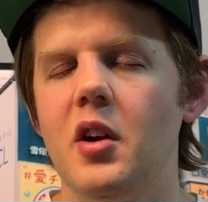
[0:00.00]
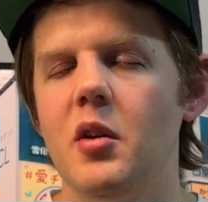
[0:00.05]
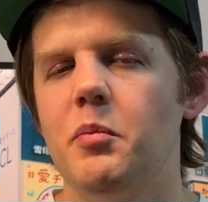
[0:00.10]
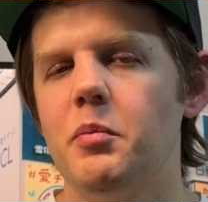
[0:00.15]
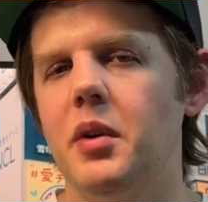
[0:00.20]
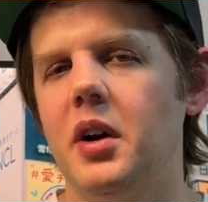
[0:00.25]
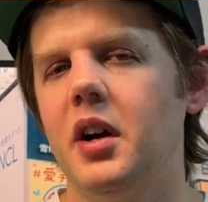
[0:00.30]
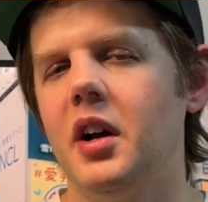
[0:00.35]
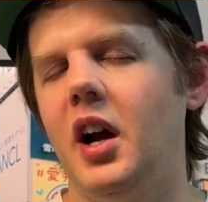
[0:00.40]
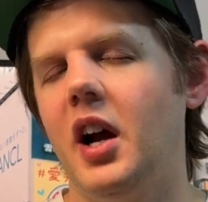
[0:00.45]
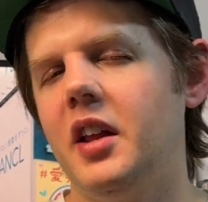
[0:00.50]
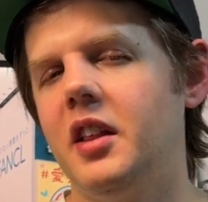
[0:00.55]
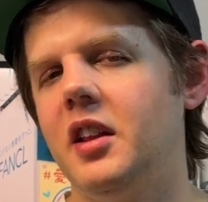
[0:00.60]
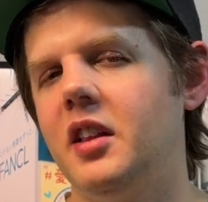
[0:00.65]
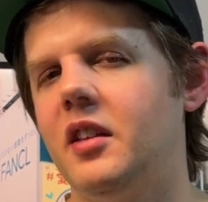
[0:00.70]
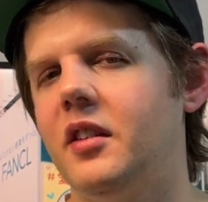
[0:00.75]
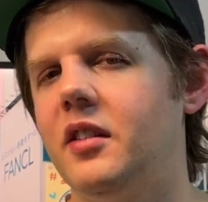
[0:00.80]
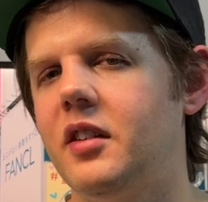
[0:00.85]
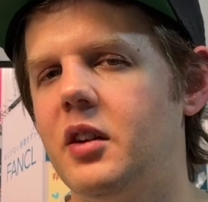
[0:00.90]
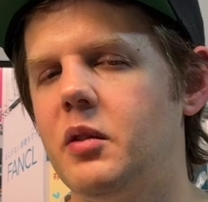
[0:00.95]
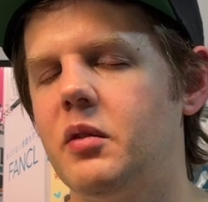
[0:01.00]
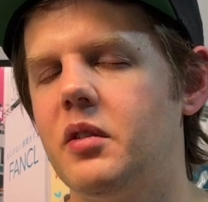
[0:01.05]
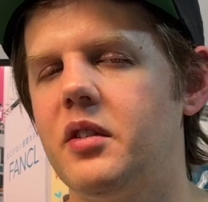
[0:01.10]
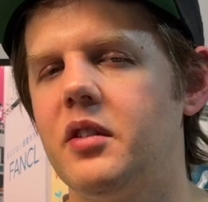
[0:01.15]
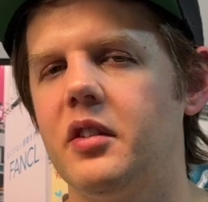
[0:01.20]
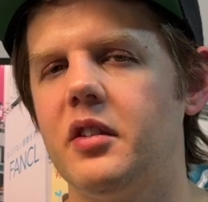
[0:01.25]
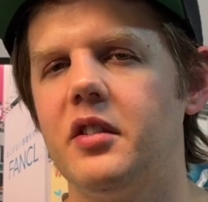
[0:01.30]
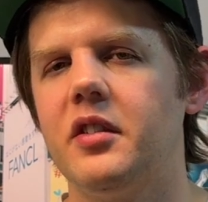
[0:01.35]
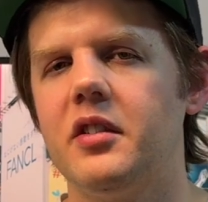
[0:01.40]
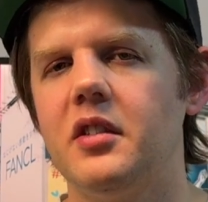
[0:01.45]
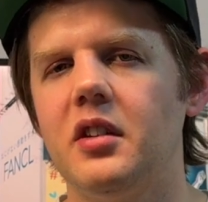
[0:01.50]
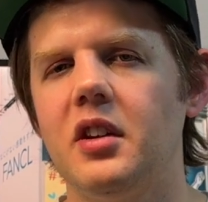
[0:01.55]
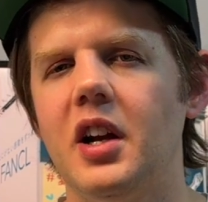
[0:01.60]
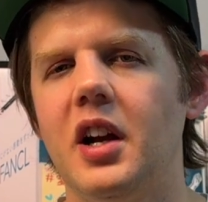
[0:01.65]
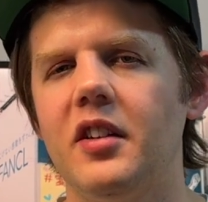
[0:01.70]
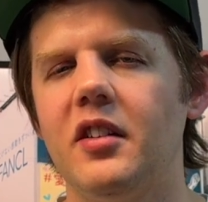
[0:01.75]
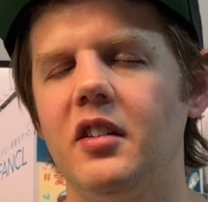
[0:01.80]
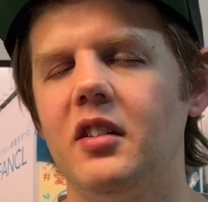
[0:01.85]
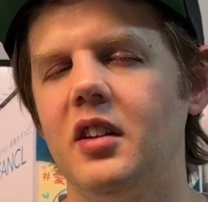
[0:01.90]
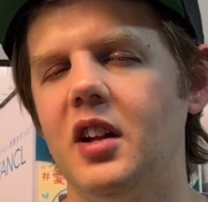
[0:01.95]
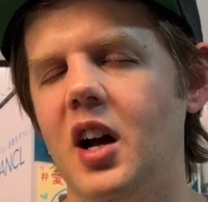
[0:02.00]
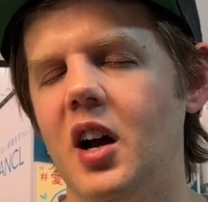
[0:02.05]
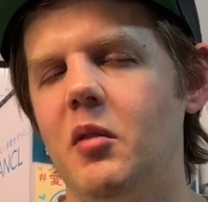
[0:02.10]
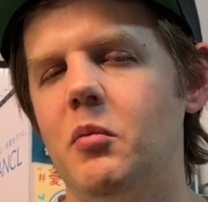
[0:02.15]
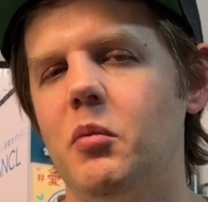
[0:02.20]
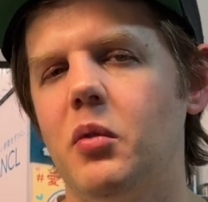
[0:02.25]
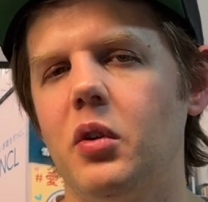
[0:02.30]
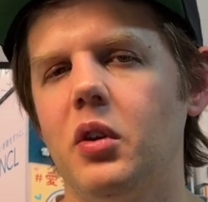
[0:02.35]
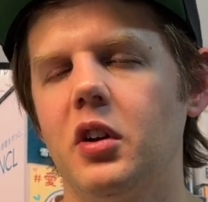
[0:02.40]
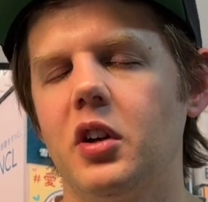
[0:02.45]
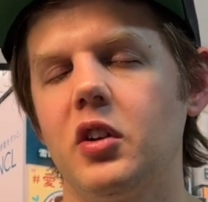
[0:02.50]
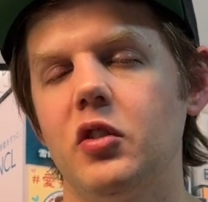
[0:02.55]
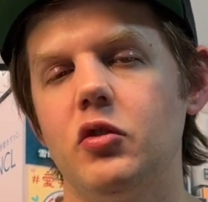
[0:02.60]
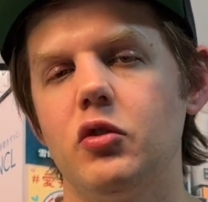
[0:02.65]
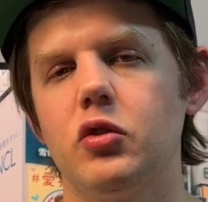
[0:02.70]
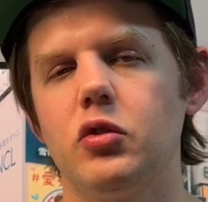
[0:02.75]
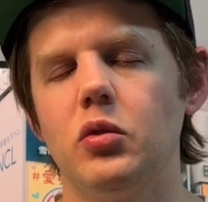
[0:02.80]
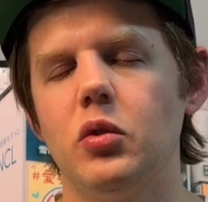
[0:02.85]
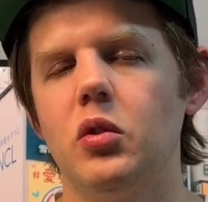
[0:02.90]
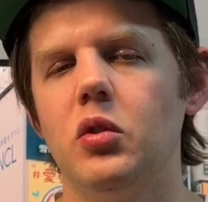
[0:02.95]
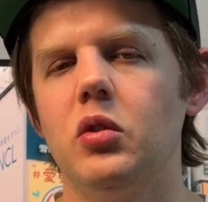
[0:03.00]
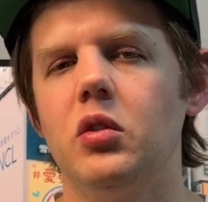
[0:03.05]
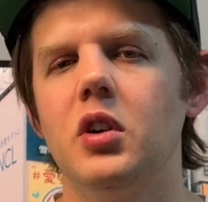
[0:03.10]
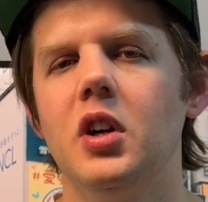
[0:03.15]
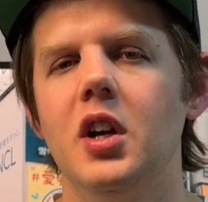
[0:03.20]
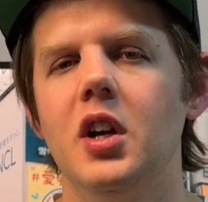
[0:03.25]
but I think the sequencer still has a lot more control